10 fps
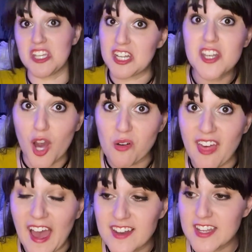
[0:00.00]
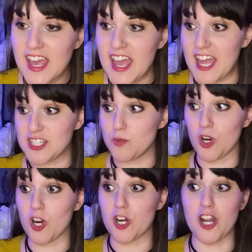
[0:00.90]
you didn't know that and you
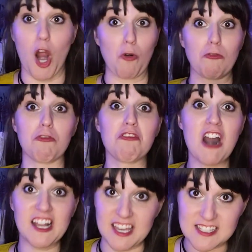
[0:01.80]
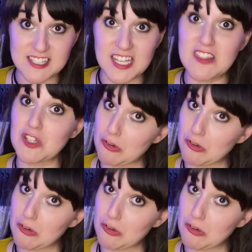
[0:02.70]
heard a ruckus in the